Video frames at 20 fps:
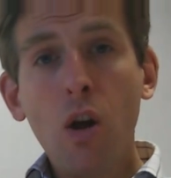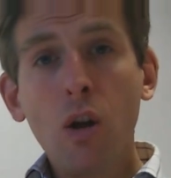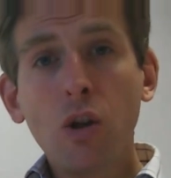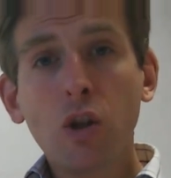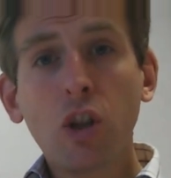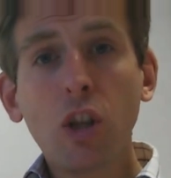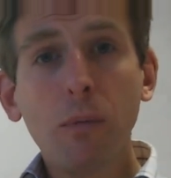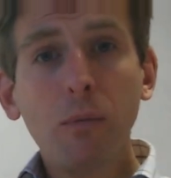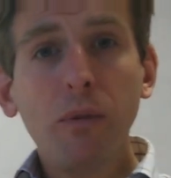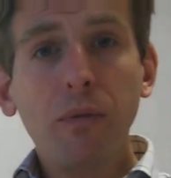
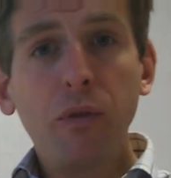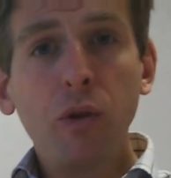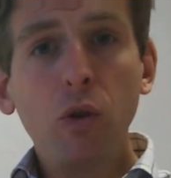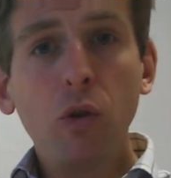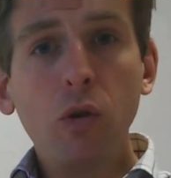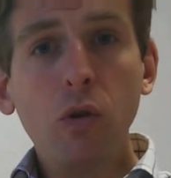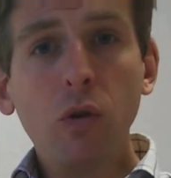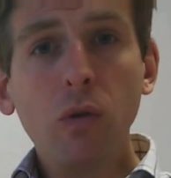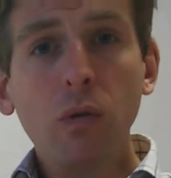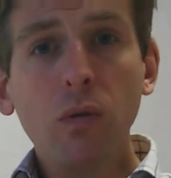Some of
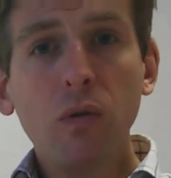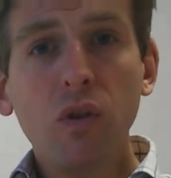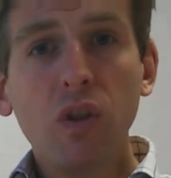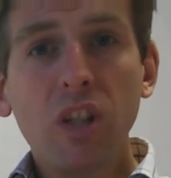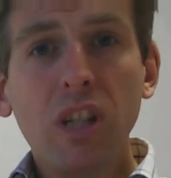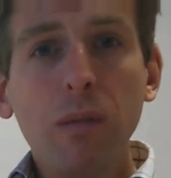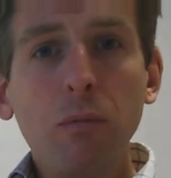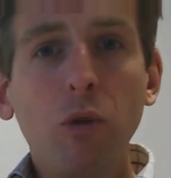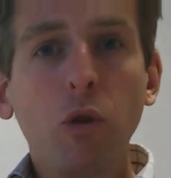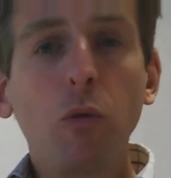you
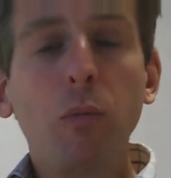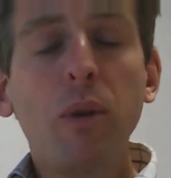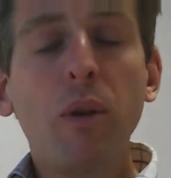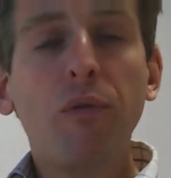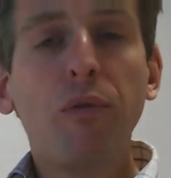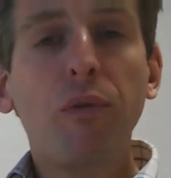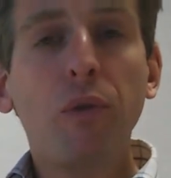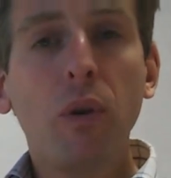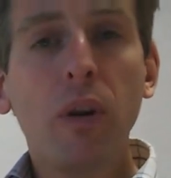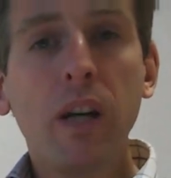seems to be
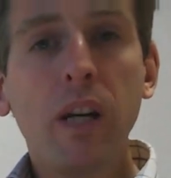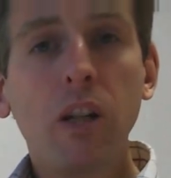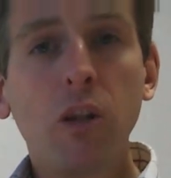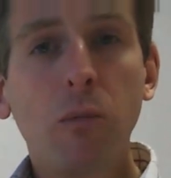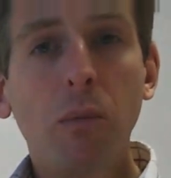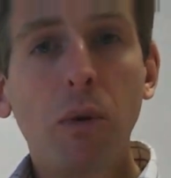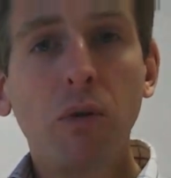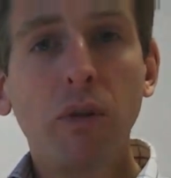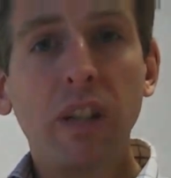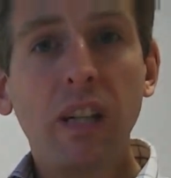afraid
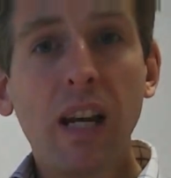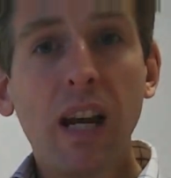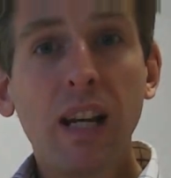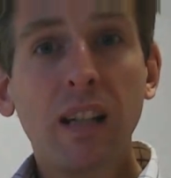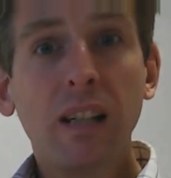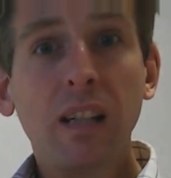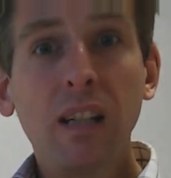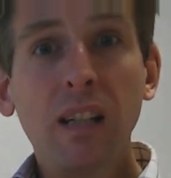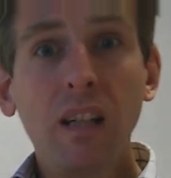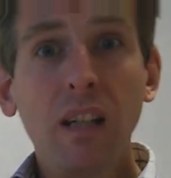about the
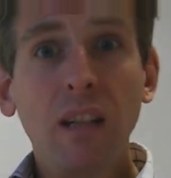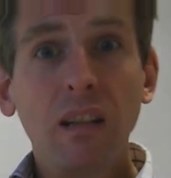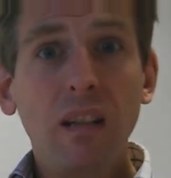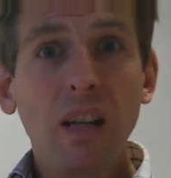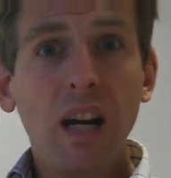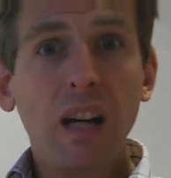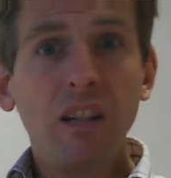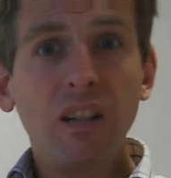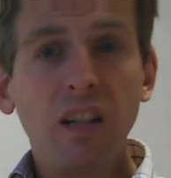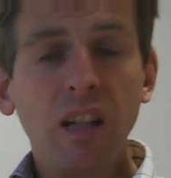
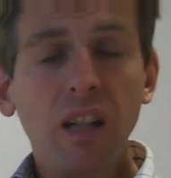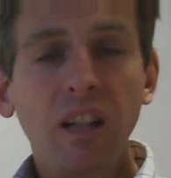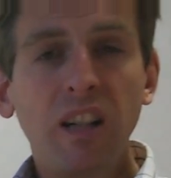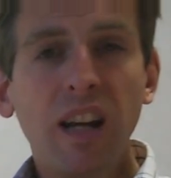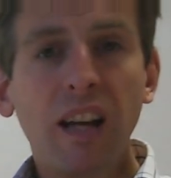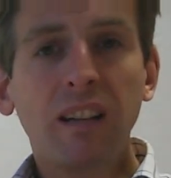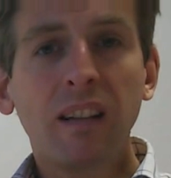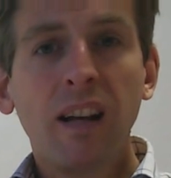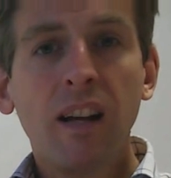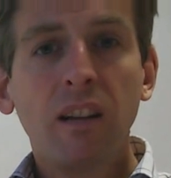idea
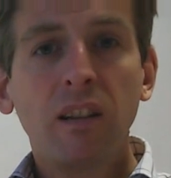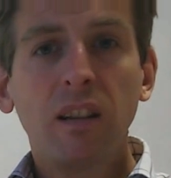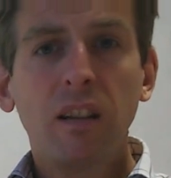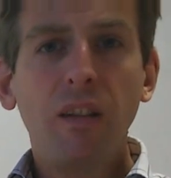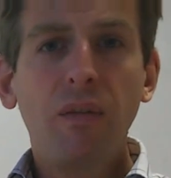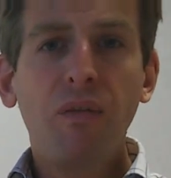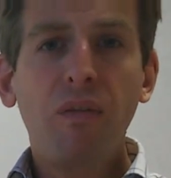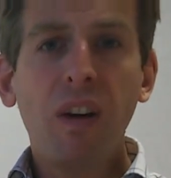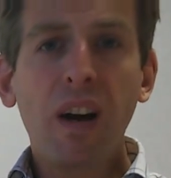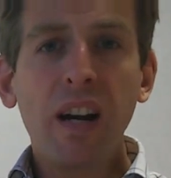that
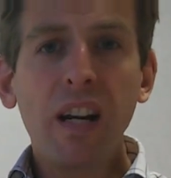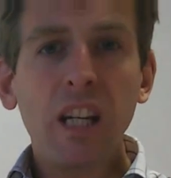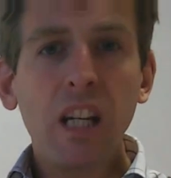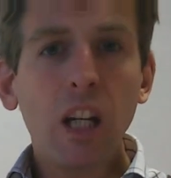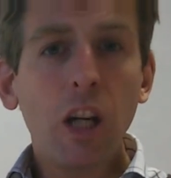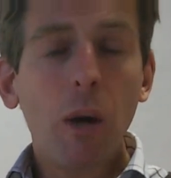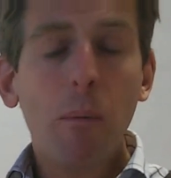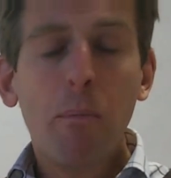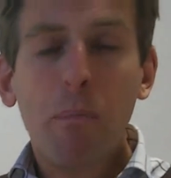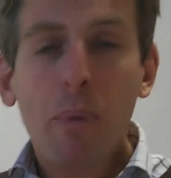
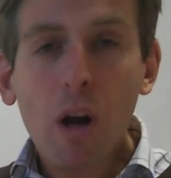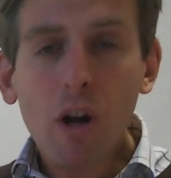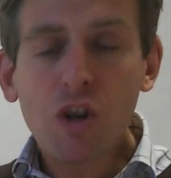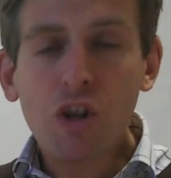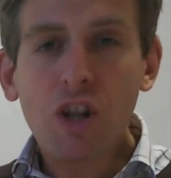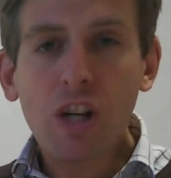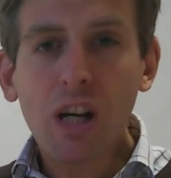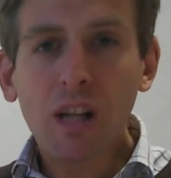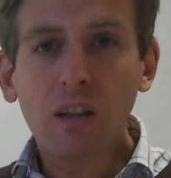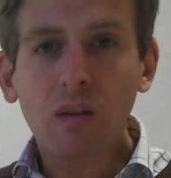defining a
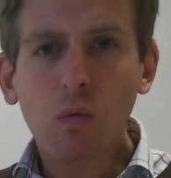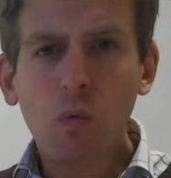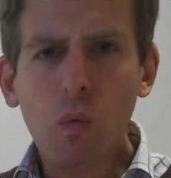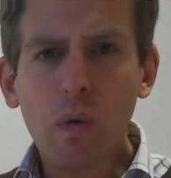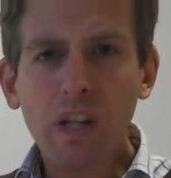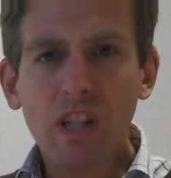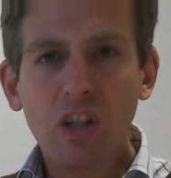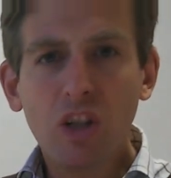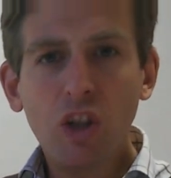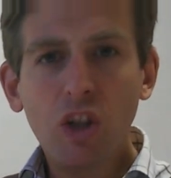budget
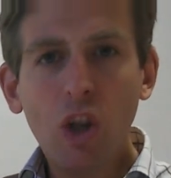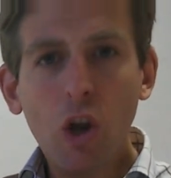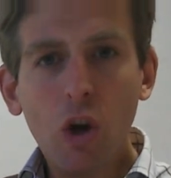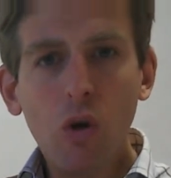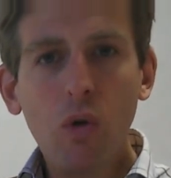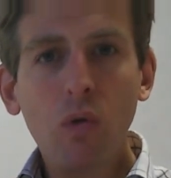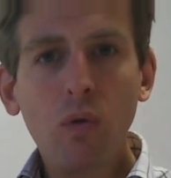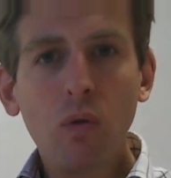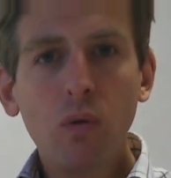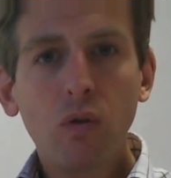with
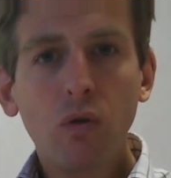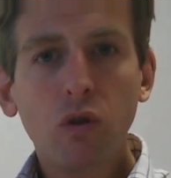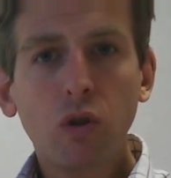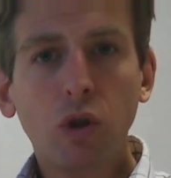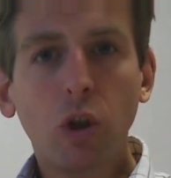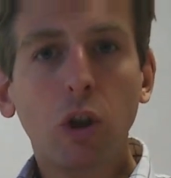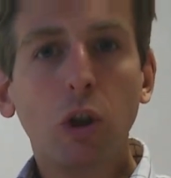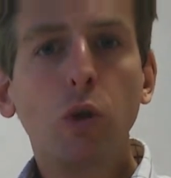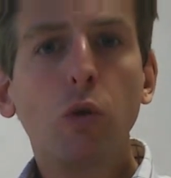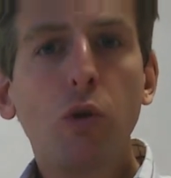no
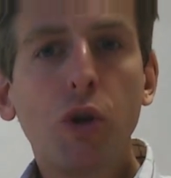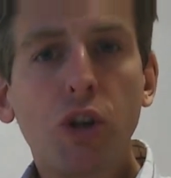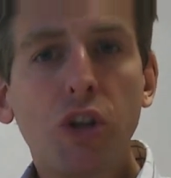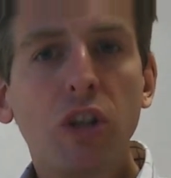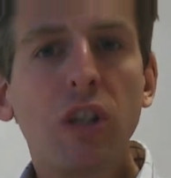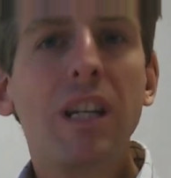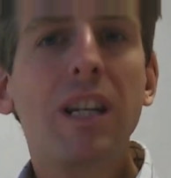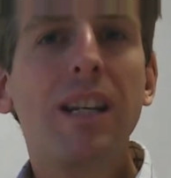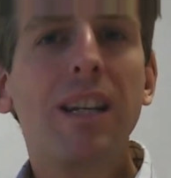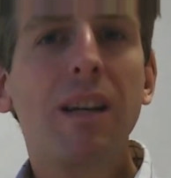
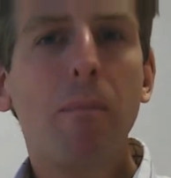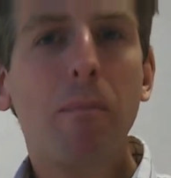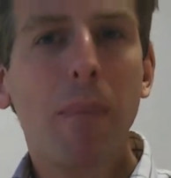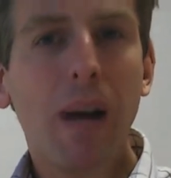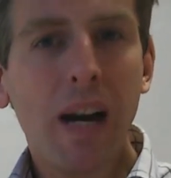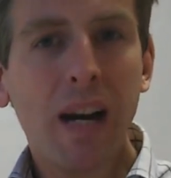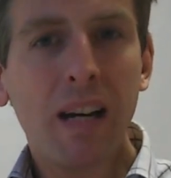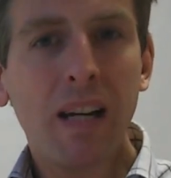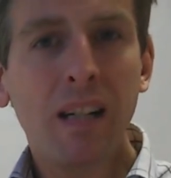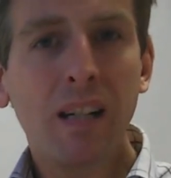solution in the
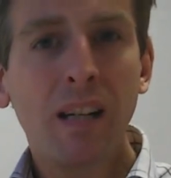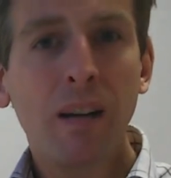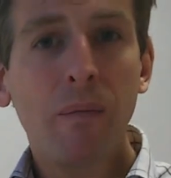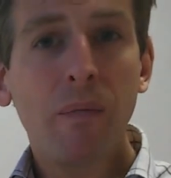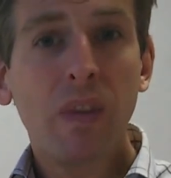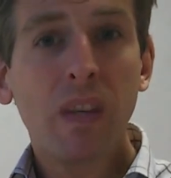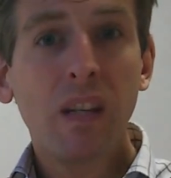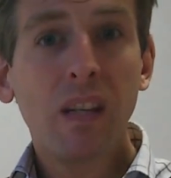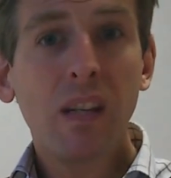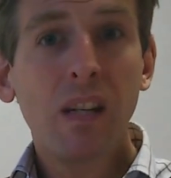mind
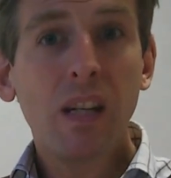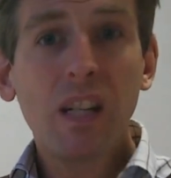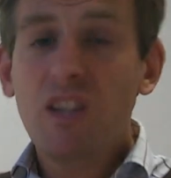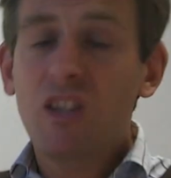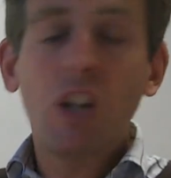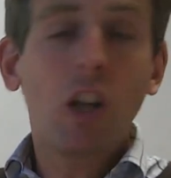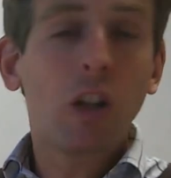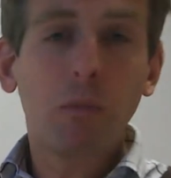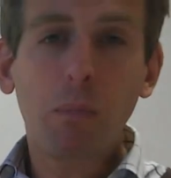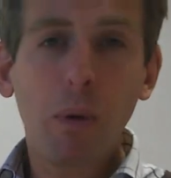
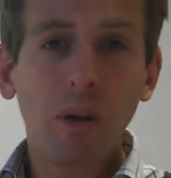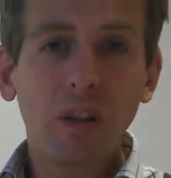is not